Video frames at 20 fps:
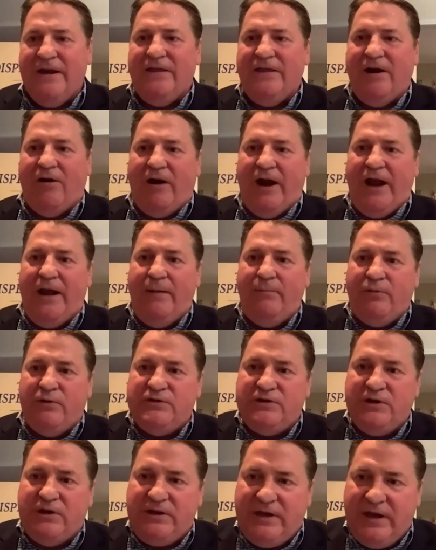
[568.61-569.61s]
They are able
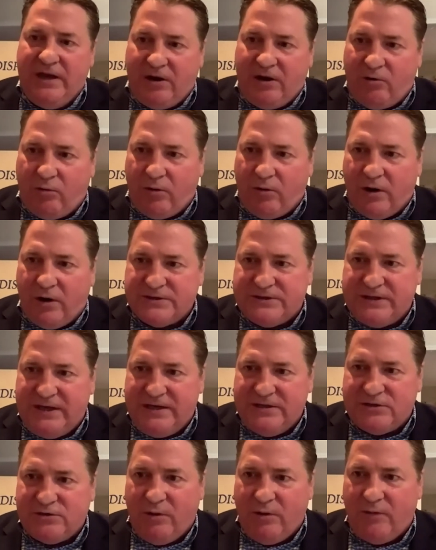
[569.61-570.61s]
to get across the
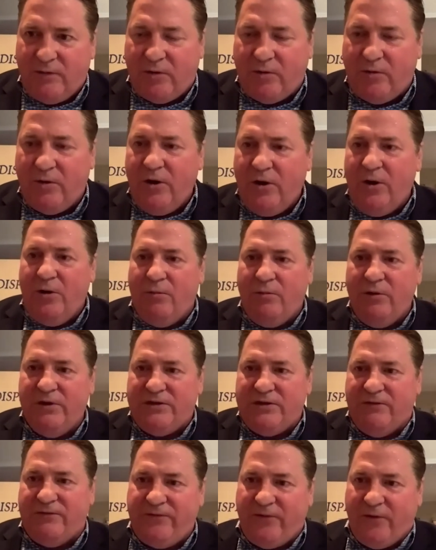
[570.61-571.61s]
East River
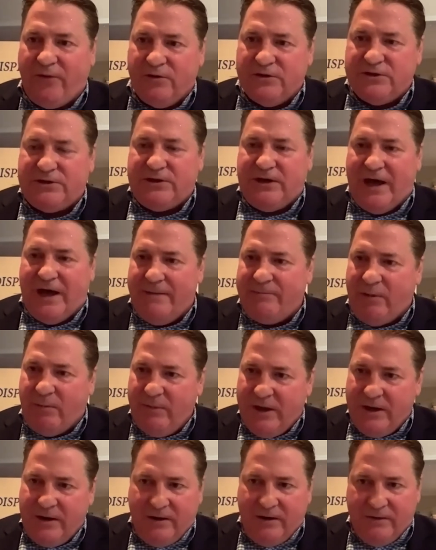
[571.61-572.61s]
with the first
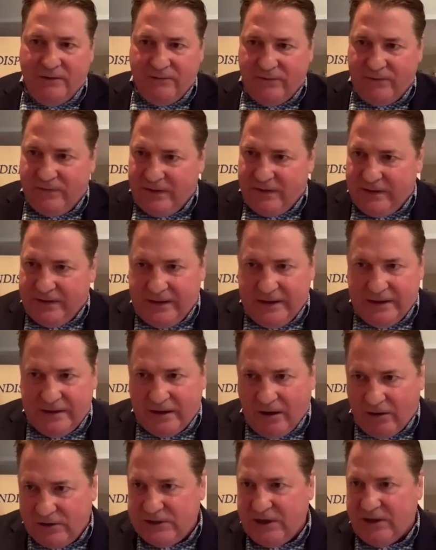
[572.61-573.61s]
complement of
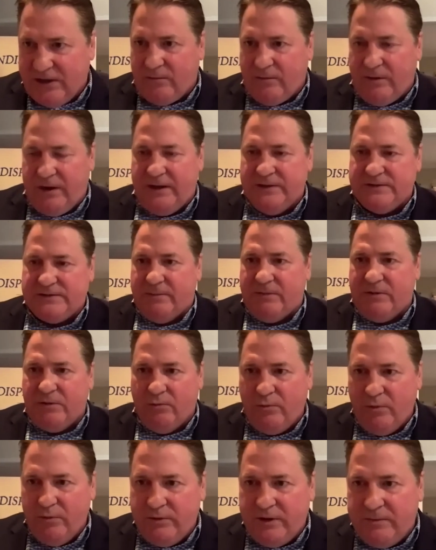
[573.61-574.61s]
artillery and some of the
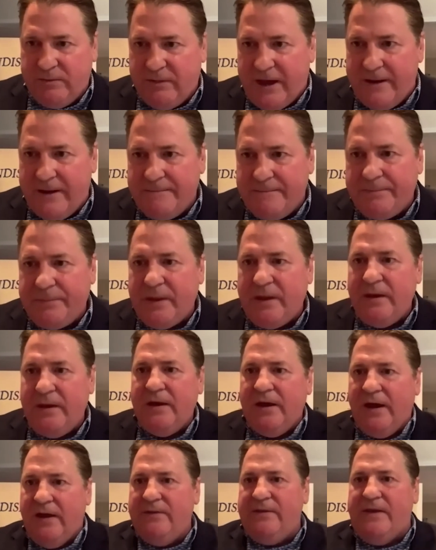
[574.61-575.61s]
wounded men,
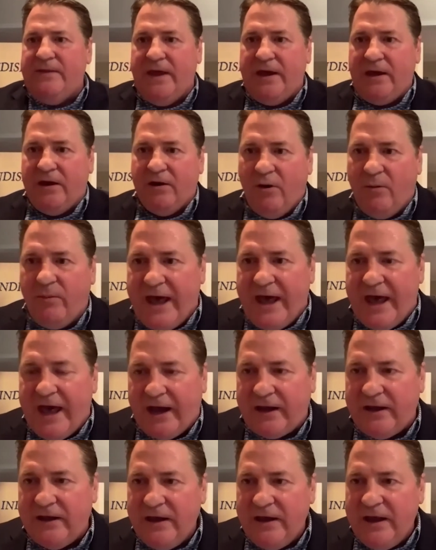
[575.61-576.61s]
and then they go
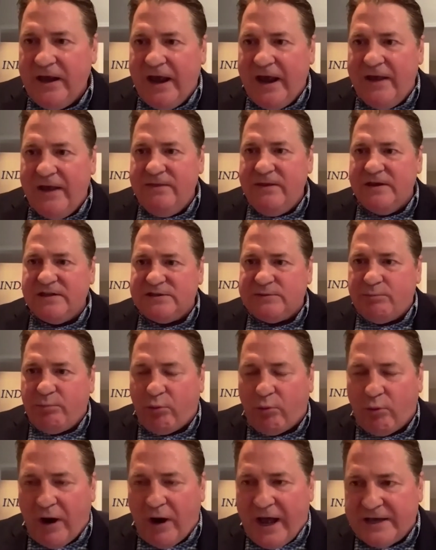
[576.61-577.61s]
back. And this
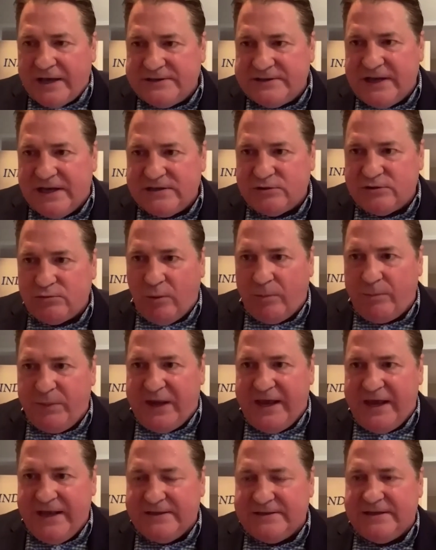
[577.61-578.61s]
process
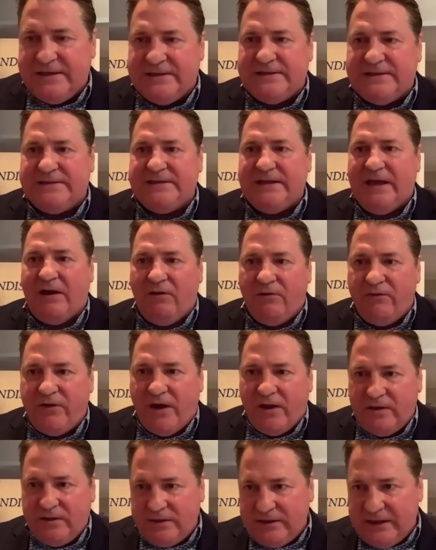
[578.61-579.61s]
repeats itself
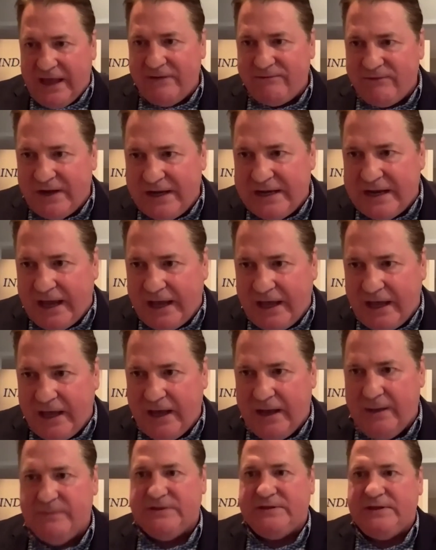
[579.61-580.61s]
11
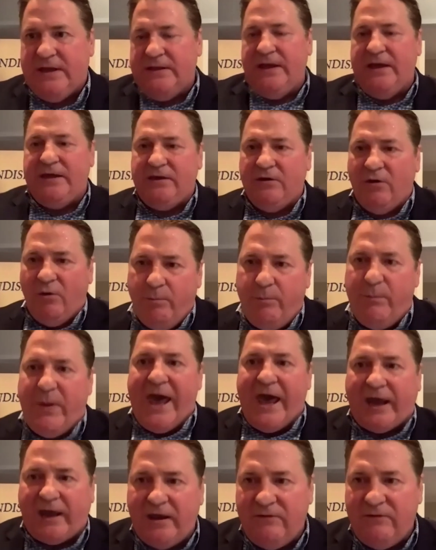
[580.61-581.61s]
times. They go
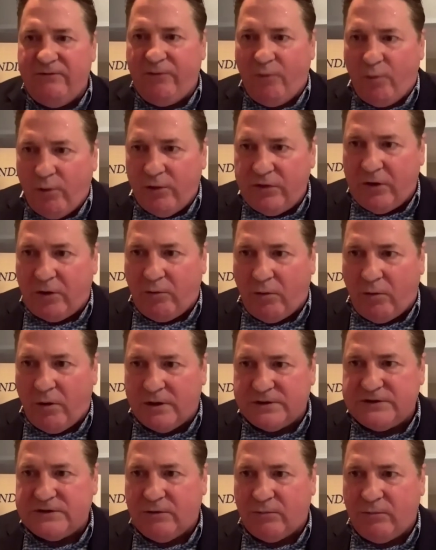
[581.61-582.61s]
back and forth
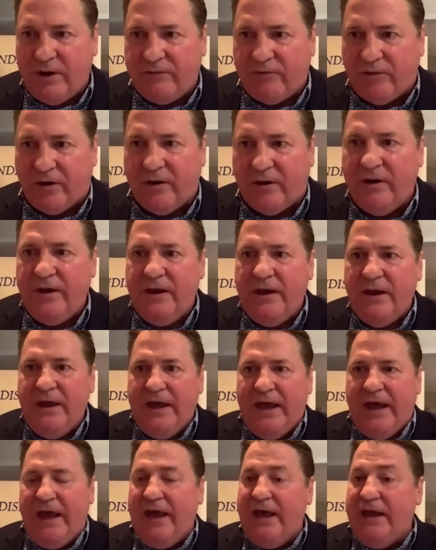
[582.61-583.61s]
across the river.
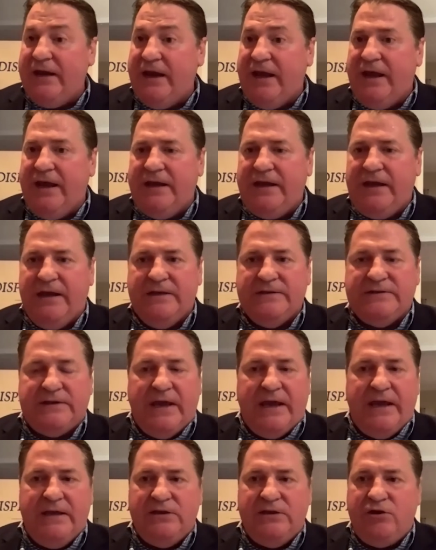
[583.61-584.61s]
And it is
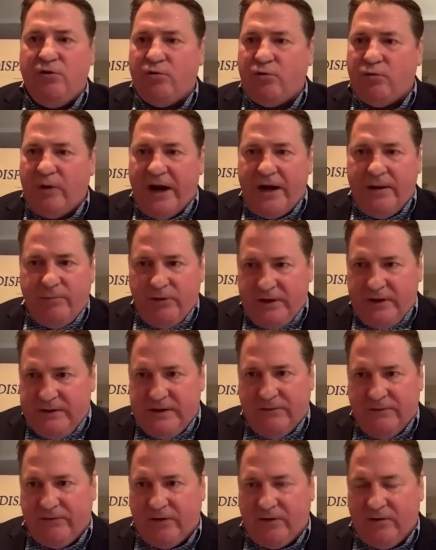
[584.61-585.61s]
incredibly
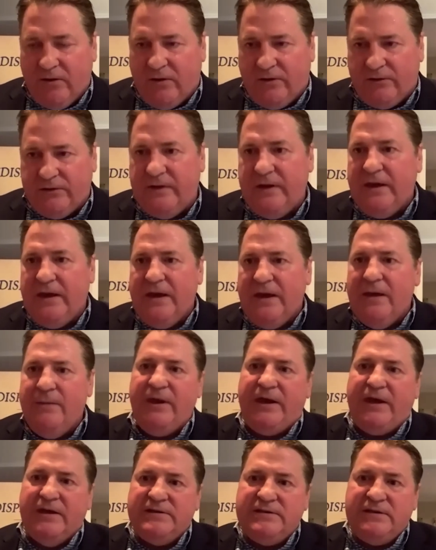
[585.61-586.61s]
difficult
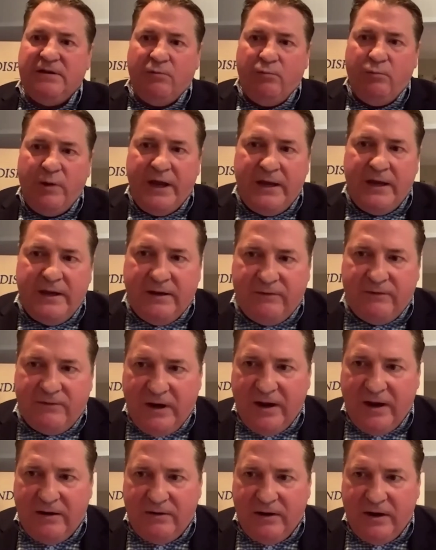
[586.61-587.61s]
because the wind it,
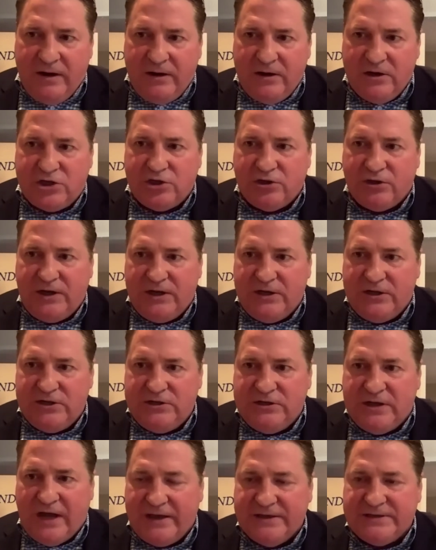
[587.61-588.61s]
it initially
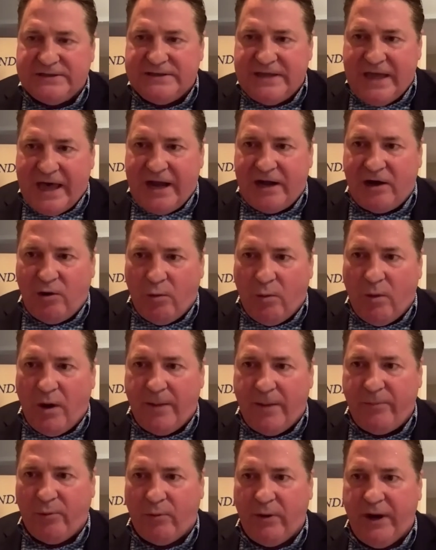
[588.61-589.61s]
does not
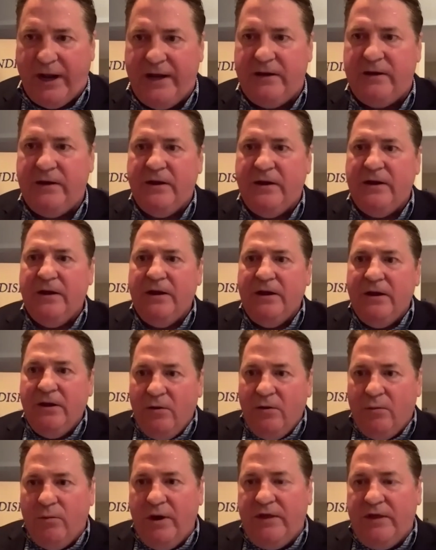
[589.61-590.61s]
cooperate
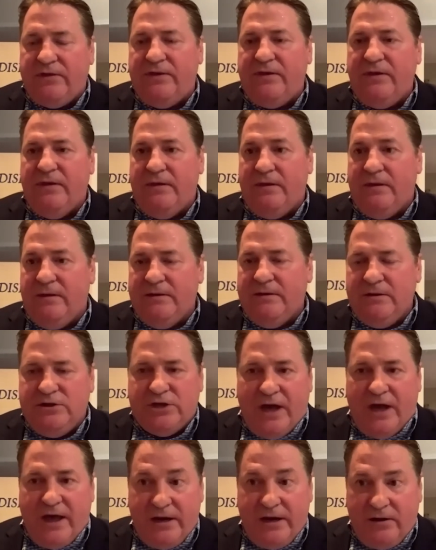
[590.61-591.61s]
with
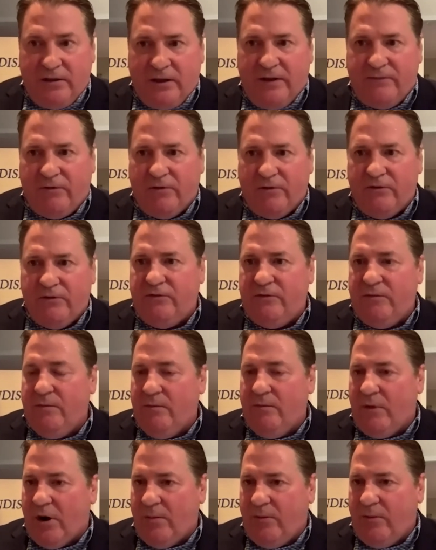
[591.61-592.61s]
John Glover's
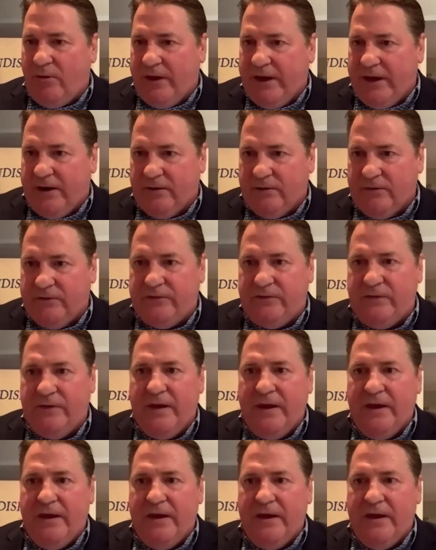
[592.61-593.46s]
marbleheaders,